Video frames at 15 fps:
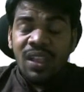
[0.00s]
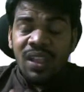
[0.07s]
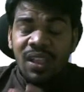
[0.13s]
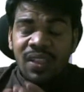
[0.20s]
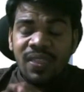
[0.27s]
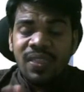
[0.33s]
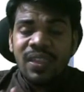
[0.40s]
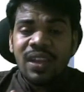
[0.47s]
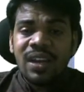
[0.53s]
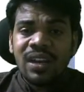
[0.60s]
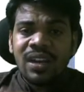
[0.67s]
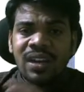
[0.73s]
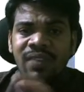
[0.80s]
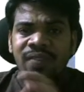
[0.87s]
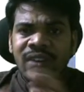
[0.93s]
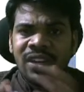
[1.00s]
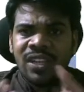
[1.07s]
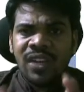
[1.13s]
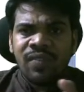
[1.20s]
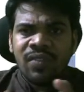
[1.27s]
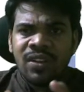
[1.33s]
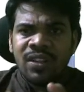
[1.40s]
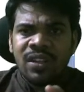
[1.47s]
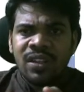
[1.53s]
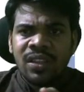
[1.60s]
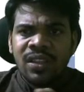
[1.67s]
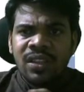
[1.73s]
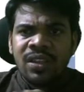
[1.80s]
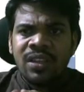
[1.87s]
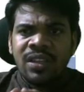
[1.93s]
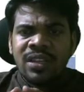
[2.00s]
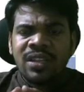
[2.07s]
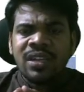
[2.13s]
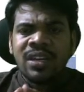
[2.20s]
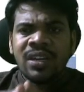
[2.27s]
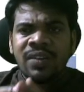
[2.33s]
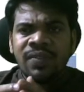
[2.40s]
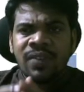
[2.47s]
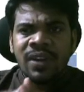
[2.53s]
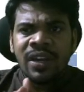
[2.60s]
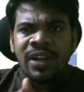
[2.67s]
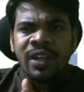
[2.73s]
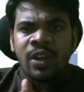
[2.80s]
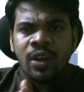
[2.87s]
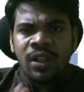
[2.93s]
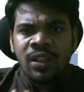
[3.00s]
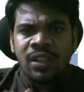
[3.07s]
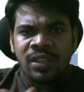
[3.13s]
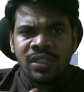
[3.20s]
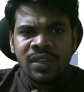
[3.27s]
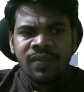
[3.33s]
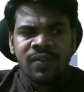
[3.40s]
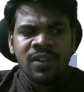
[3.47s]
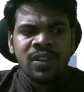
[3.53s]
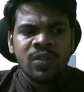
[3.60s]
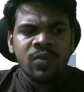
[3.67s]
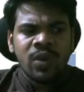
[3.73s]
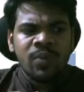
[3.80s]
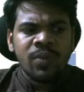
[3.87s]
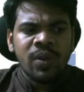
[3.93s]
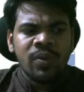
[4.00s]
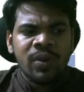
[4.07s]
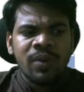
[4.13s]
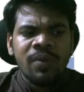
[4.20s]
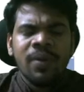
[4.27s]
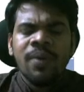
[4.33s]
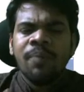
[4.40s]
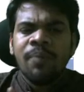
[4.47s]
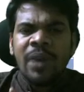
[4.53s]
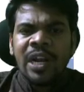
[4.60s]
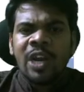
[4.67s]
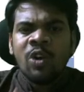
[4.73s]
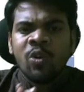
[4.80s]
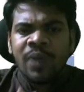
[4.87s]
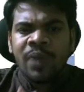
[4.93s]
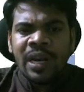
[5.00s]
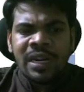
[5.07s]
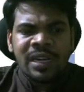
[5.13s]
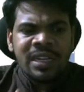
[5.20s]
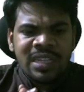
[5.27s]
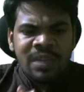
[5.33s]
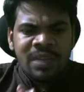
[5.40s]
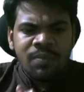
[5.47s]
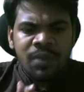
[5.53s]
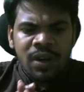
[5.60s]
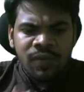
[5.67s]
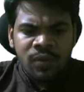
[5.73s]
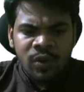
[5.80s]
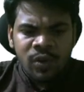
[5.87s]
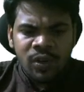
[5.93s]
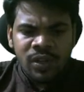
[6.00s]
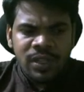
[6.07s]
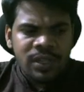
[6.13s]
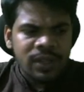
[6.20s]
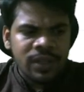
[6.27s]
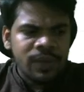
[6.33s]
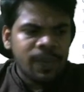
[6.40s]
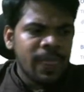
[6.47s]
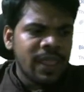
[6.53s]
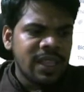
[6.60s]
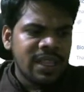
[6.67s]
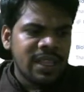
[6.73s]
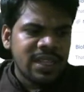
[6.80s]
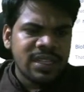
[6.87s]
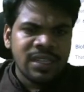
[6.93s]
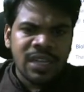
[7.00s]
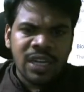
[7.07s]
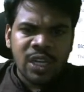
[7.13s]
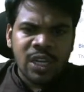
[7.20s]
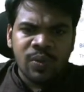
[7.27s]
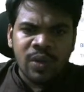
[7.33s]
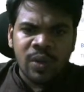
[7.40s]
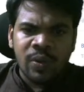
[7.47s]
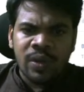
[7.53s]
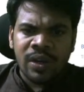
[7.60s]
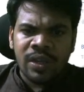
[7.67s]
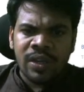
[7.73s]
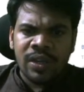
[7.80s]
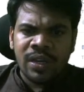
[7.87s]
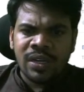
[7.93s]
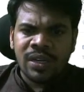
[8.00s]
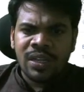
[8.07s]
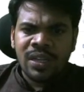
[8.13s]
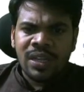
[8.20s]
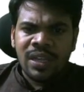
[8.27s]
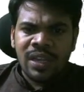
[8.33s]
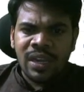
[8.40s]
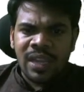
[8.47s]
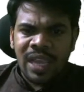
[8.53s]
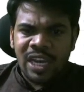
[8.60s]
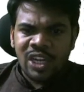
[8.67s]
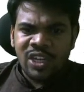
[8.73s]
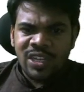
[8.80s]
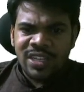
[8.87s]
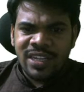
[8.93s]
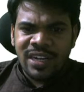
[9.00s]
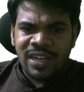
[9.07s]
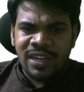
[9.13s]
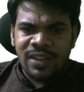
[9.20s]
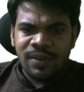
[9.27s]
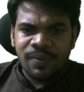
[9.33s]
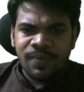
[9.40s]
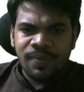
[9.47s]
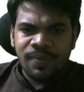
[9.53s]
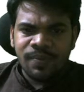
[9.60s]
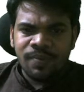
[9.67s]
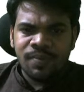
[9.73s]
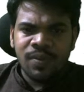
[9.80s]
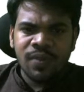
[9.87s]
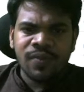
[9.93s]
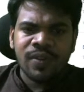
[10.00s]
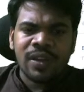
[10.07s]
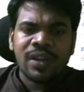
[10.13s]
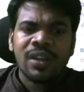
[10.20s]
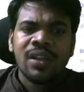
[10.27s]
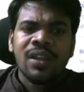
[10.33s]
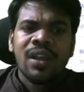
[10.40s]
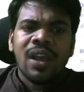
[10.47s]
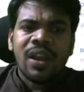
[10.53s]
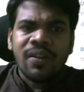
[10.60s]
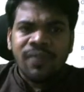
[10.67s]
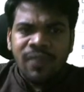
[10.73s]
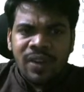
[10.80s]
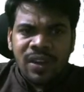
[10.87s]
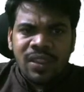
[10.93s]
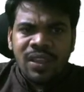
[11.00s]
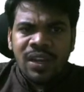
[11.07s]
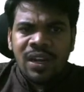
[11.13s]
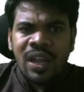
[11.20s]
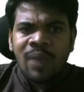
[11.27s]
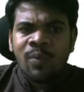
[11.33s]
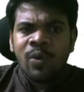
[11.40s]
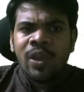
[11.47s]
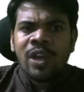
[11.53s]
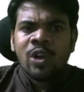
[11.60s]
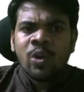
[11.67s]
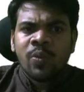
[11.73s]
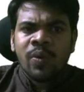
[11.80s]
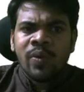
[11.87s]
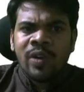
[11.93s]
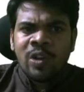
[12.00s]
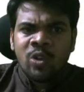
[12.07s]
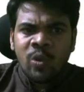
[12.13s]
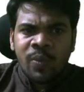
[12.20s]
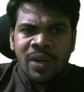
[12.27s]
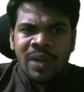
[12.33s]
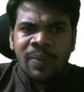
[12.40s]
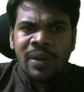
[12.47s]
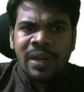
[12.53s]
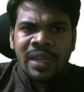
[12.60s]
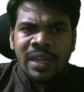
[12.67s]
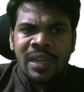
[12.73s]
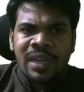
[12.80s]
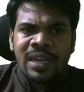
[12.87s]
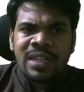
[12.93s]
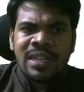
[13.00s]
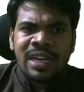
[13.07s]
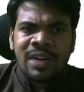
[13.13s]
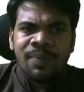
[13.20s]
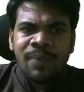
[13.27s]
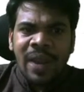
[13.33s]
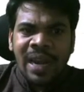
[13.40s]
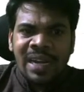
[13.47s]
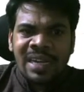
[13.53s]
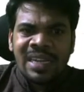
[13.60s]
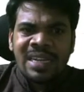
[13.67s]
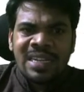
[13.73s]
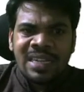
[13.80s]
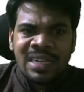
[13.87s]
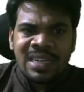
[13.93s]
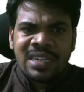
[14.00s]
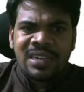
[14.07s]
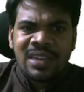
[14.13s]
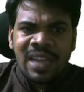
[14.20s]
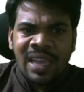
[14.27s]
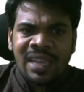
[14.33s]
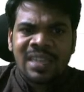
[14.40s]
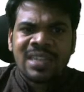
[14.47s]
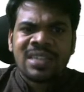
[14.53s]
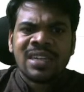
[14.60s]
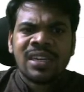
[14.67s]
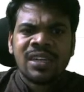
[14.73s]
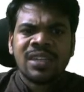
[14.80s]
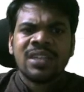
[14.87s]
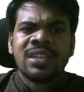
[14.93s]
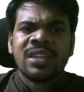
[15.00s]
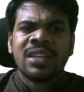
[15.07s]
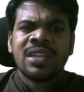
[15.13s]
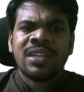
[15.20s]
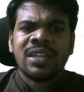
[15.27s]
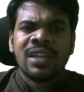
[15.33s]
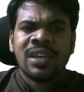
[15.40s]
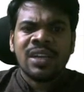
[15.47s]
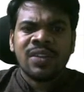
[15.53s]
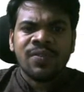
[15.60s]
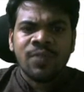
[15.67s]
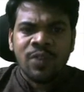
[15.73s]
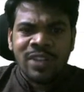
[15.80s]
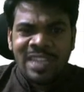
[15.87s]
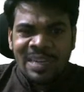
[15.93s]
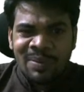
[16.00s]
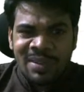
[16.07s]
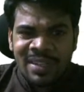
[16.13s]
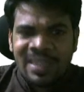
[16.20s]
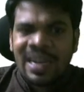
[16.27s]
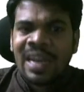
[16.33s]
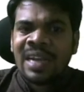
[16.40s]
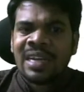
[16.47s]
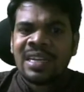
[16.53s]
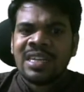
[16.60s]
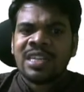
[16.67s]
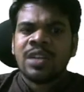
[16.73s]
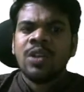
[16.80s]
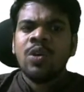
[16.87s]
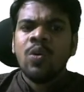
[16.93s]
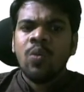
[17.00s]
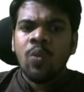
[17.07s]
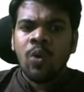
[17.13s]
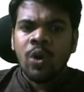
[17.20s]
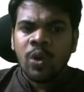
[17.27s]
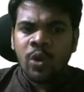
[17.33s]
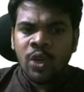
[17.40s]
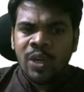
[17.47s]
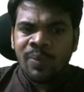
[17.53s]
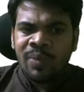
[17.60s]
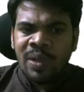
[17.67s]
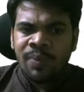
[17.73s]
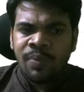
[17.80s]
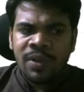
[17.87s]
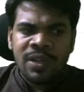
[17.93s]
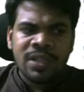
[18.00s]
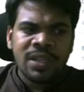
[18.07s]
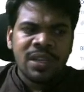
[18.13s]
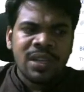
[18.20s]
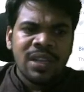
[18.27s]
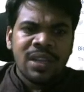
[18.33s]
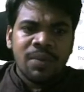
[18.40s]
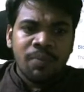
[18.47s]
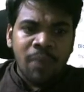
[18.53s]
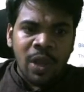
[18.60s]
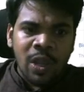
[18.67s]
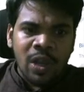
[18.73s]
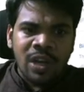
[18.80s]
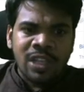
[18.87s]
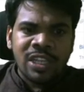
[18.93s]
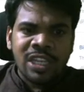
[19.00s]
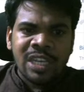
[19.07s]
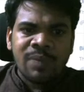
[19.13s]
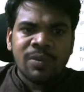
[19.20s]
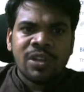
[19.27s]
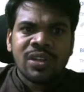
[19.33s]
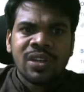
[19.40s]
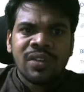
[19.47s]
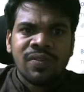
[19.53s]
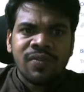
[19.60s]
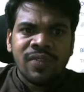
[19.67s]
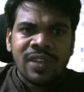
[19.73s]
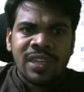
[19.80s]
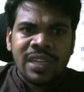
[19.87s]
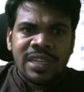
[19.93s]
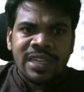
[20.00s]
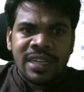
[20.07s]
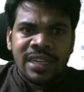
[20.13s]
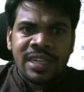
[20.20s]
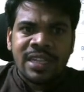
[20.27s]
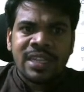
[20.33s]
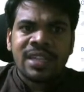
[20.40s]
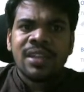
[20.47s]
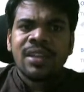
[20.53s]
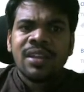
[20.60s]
In that different chapters are there. Instead of reading all the chapters one by one, better to practice number of questions. Yes, Jnaneshwari, you are correct. Reaction center. Perfect. And for that, I'm going to provide so many materials and practice test, rankers test series, and full syllabus grand test, old question papers, biology, chemistry, physics it is.